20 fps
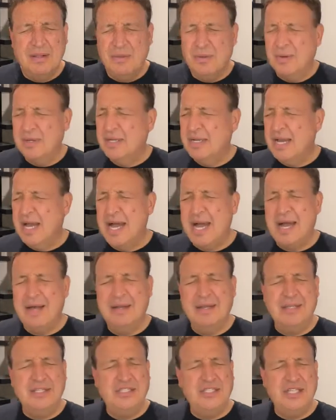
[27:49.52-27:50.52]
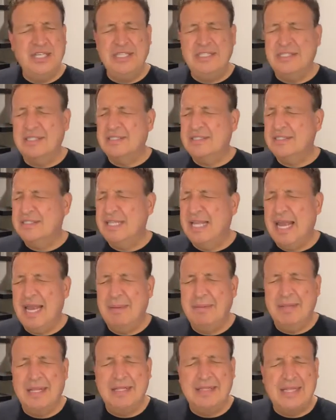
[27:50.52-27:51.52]
Lord God, in Jesus'
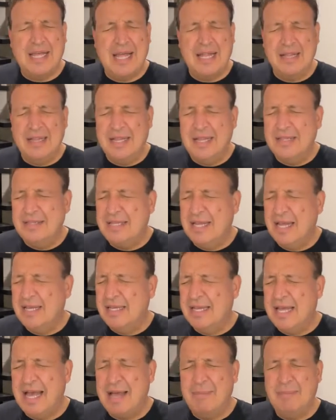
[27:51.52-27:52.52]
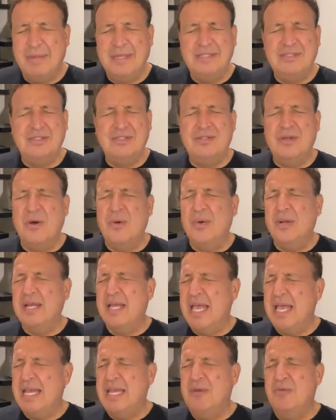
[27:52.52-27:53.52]
name, let that let that not be so in
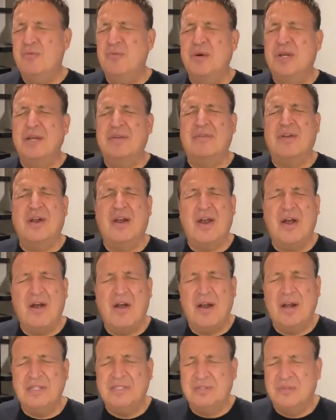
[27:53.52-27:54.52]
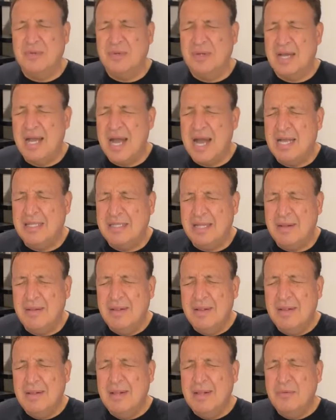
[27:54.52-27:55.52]
any one of our hearts, oh God, that
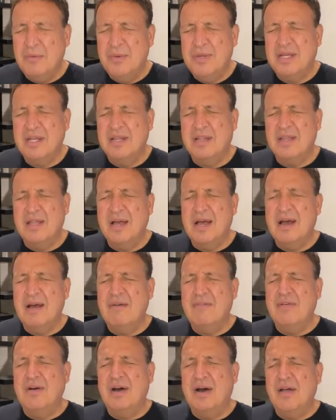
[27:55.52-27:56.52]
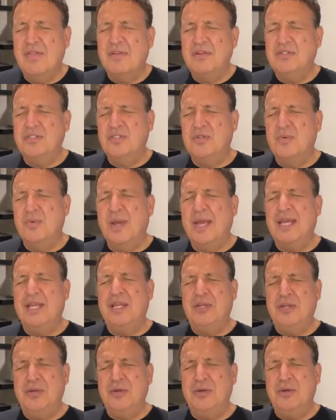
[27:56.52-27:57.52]
we could love others the way
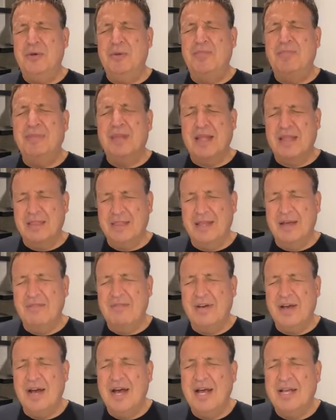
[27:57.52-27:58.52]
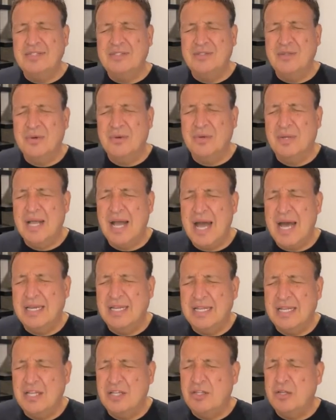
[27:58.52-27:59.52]
you love us, oh
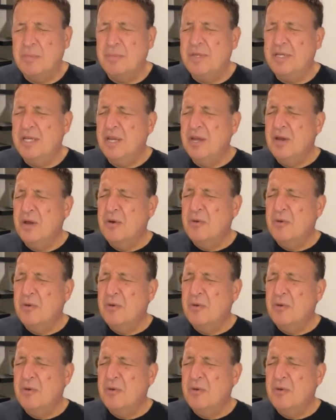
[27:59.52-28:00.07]
God, and let there be